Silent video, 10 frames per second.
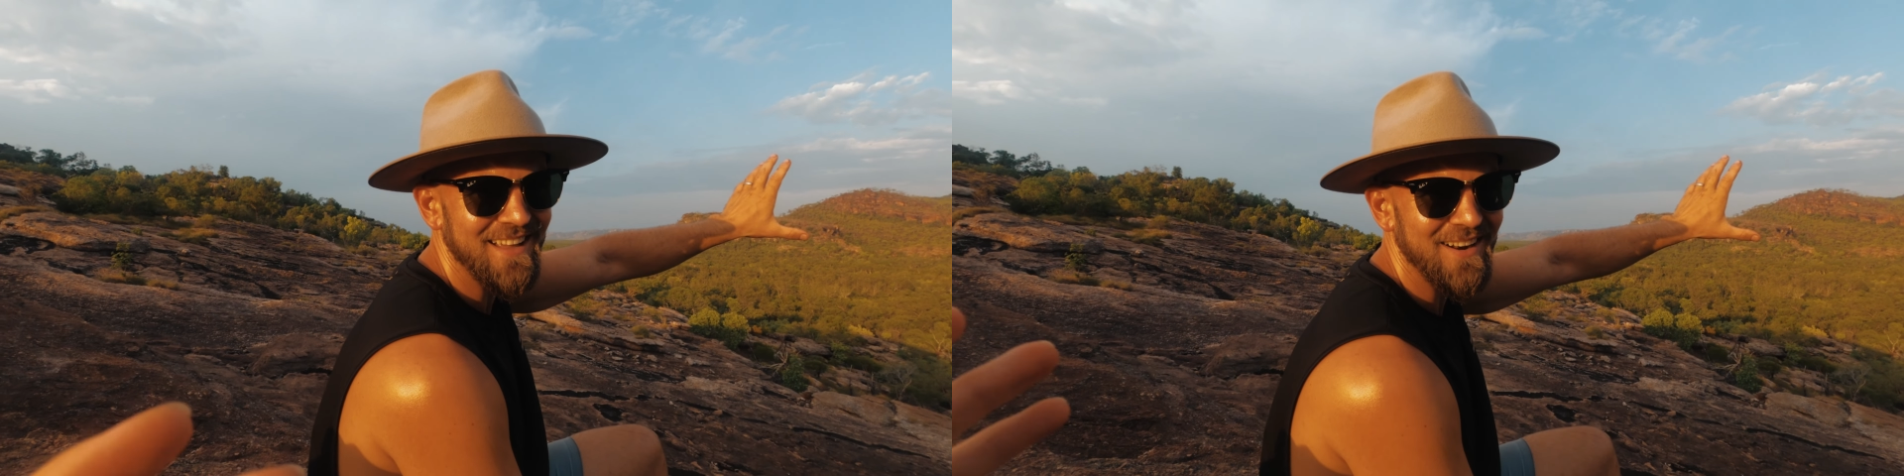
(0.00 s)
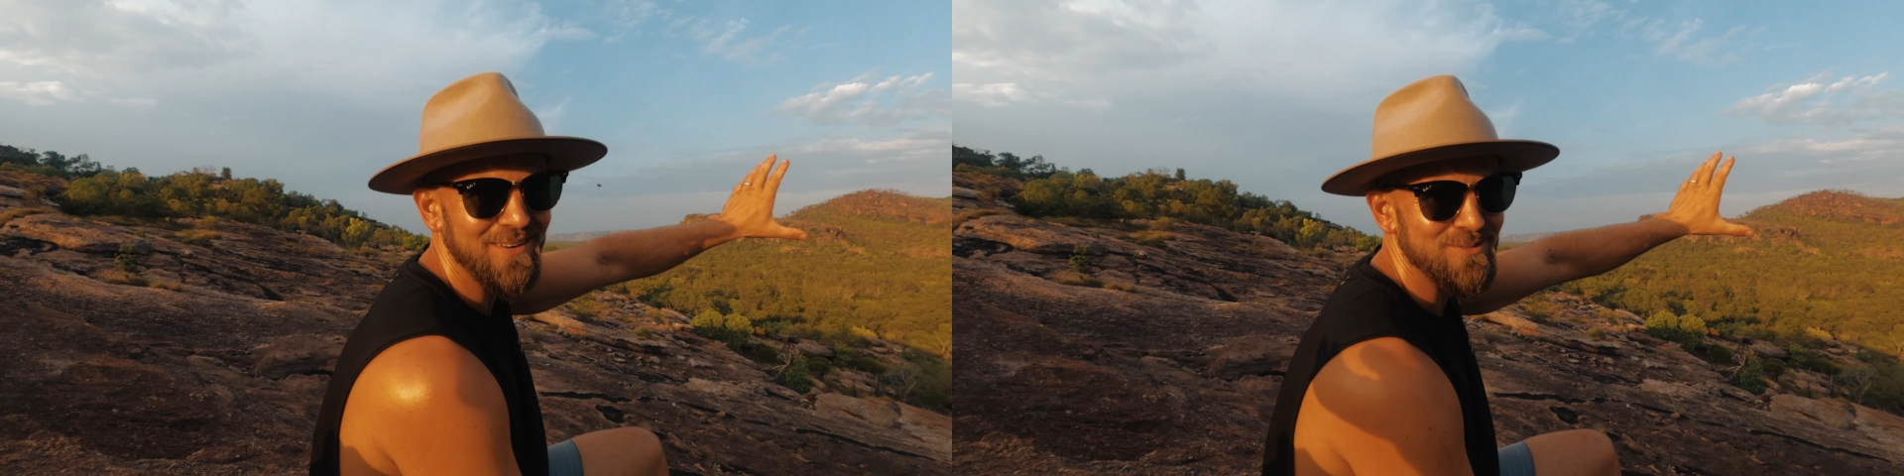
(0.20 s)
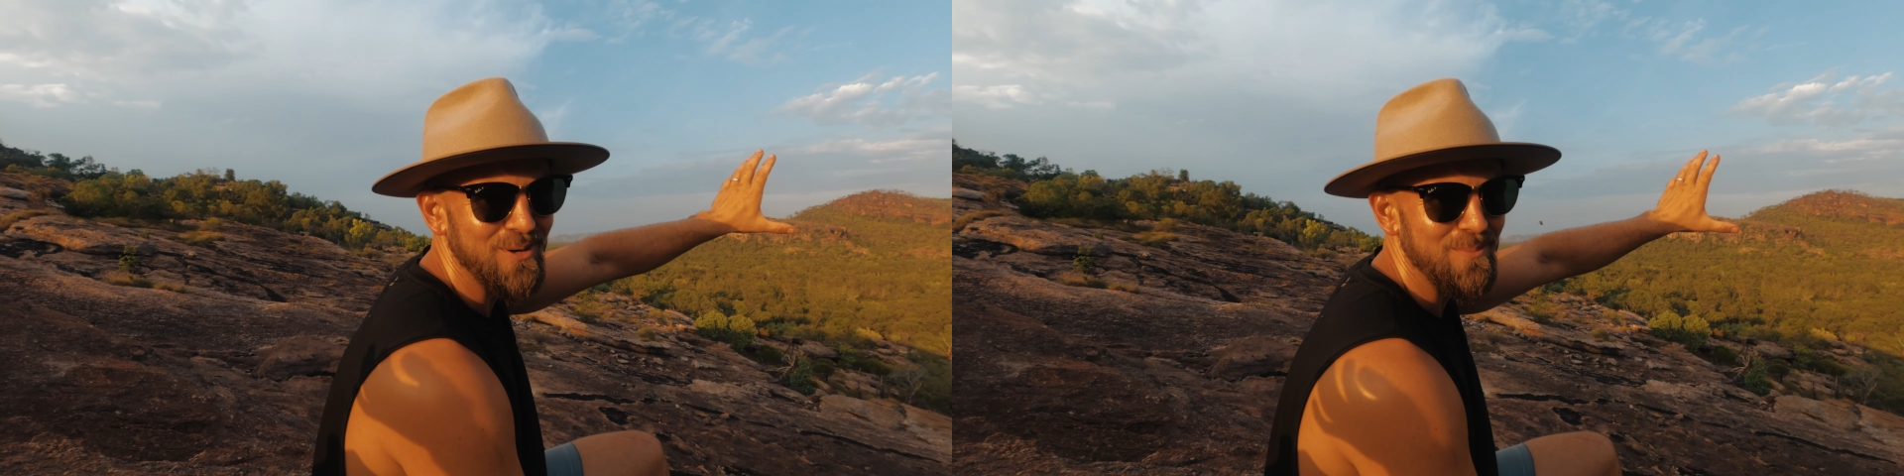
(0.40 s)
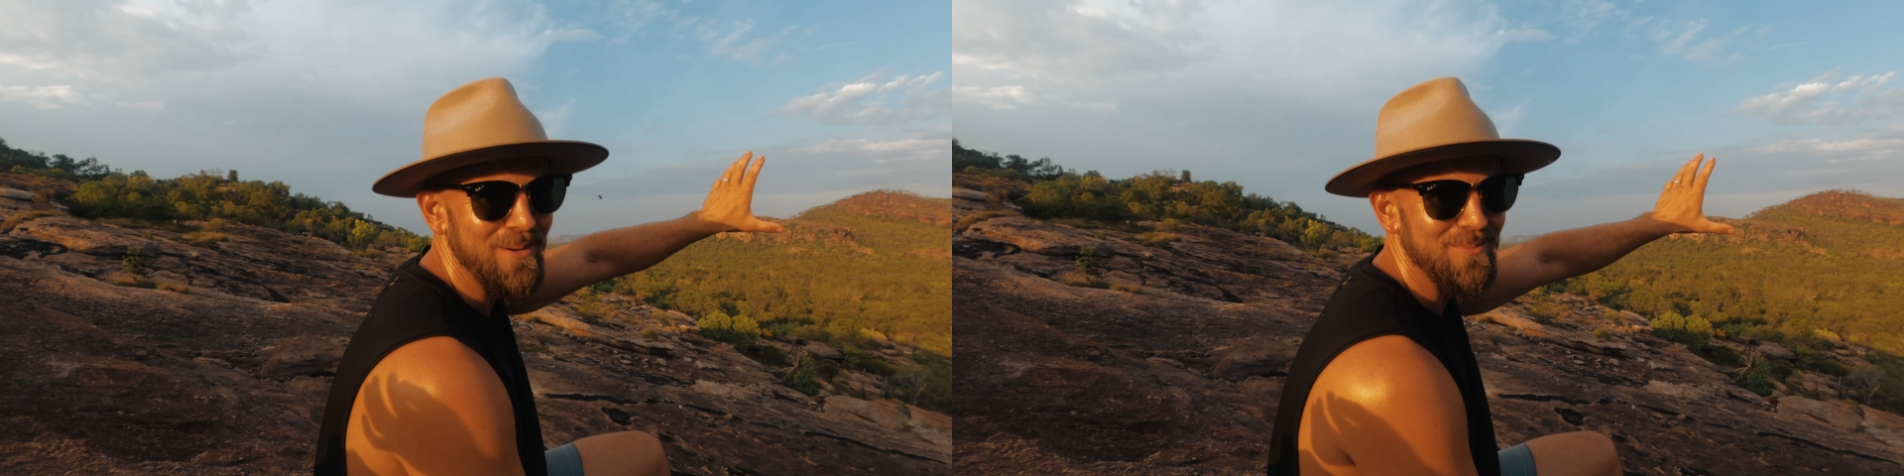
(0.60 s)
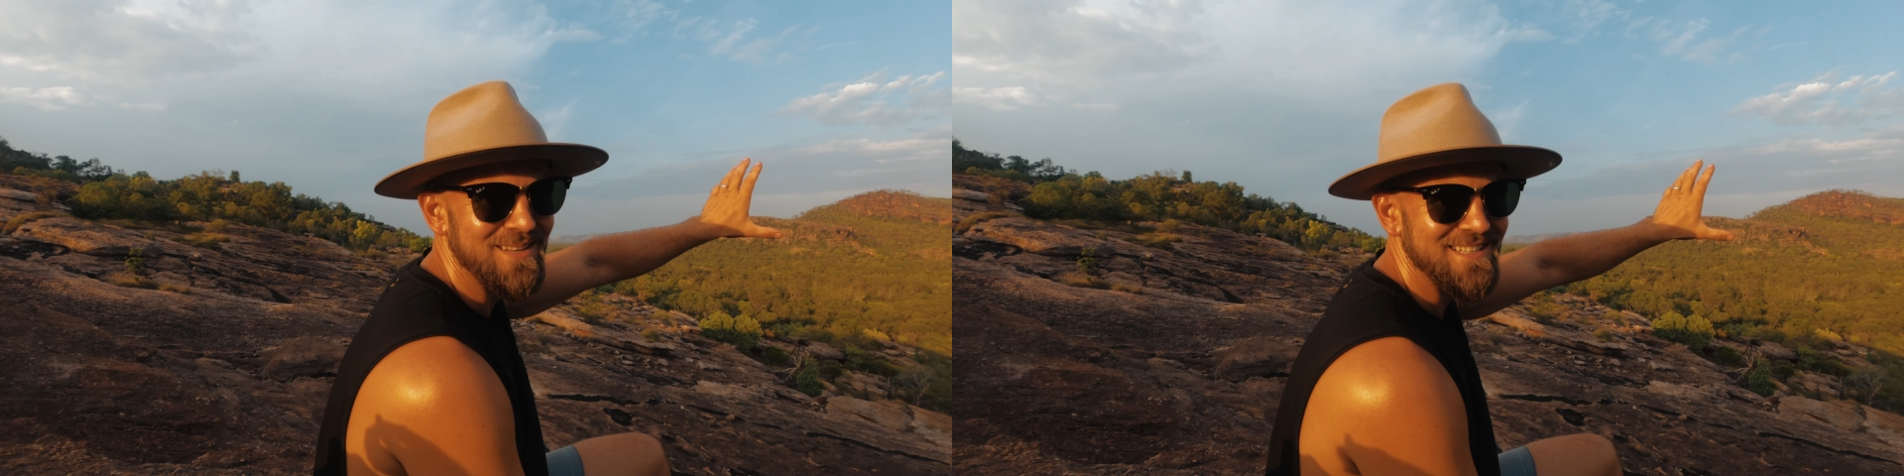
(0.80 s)
And I'm trying to
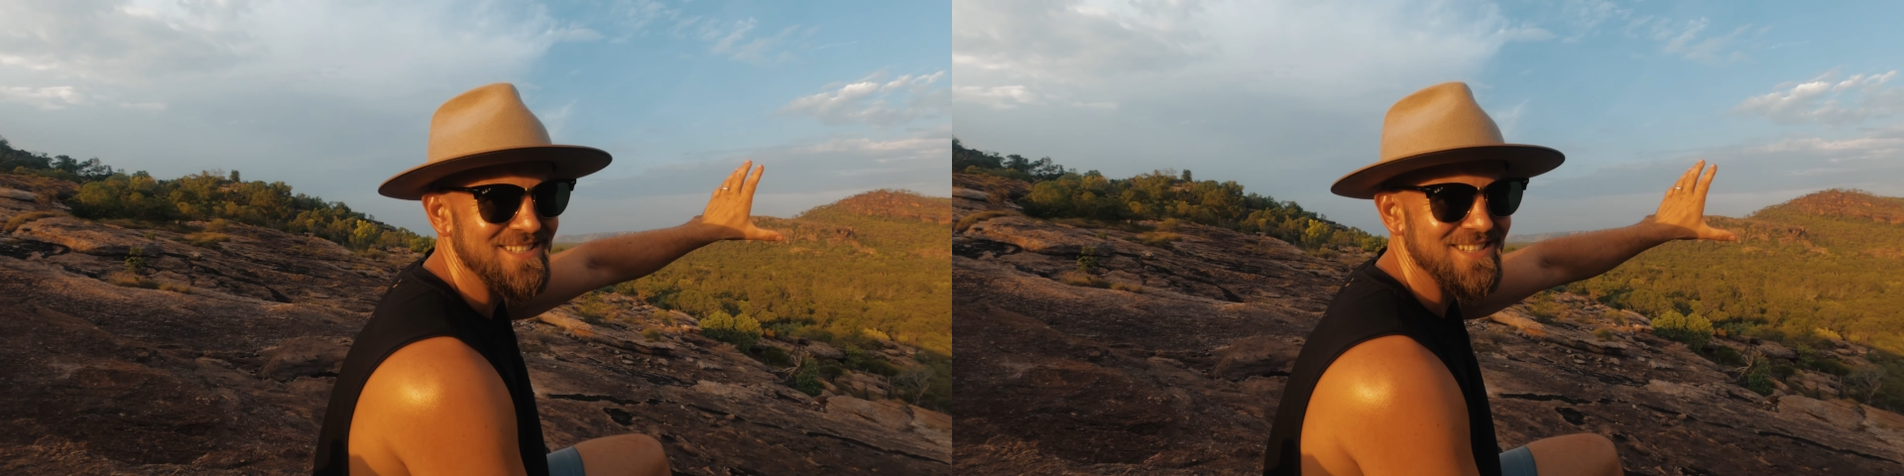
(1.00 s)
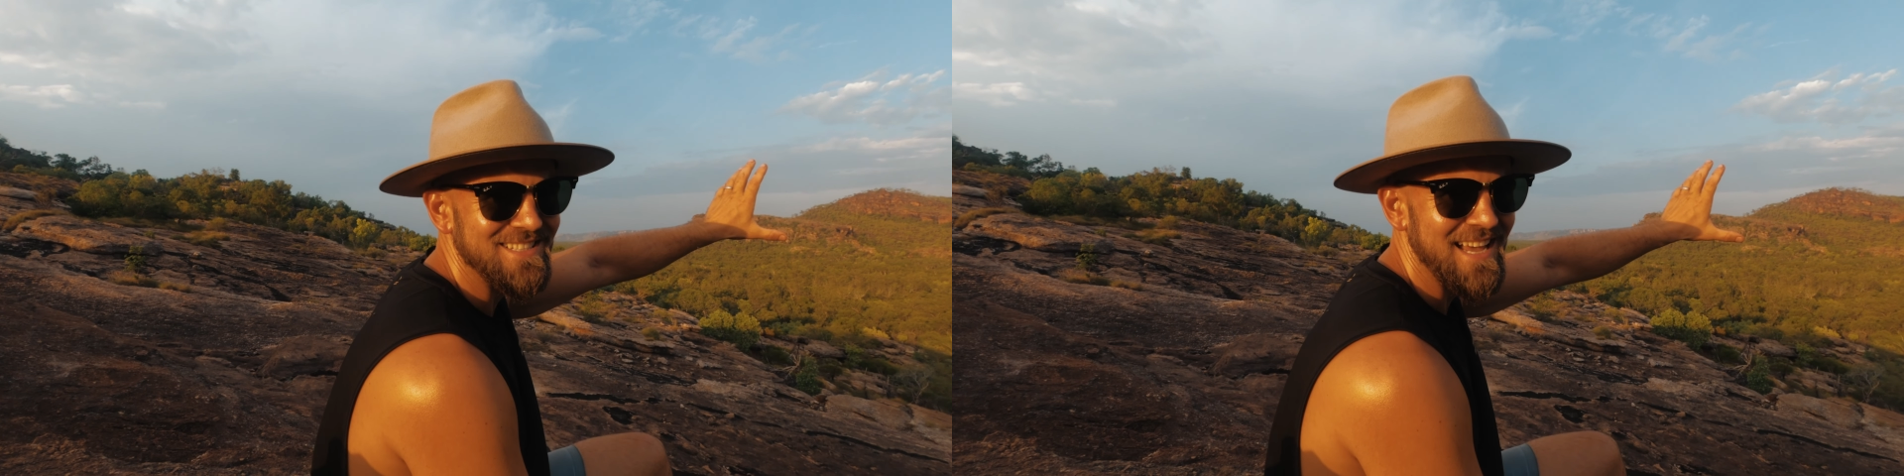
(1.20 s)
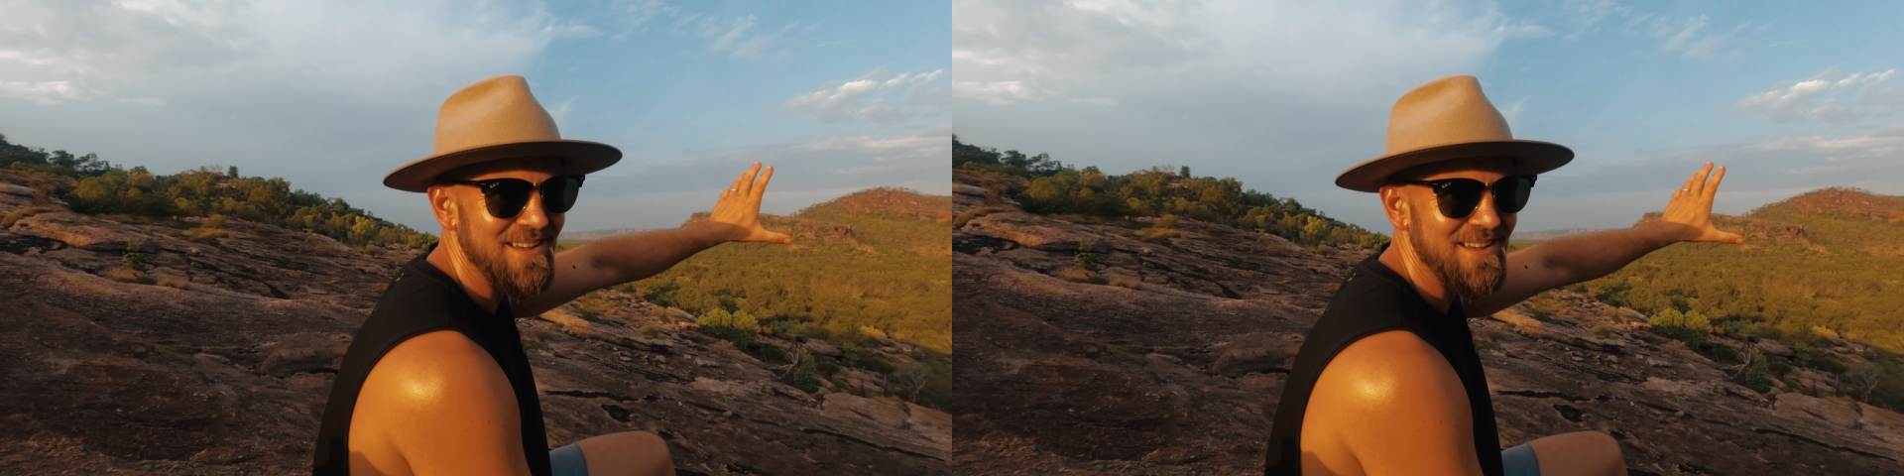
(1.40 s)
remember the indigenous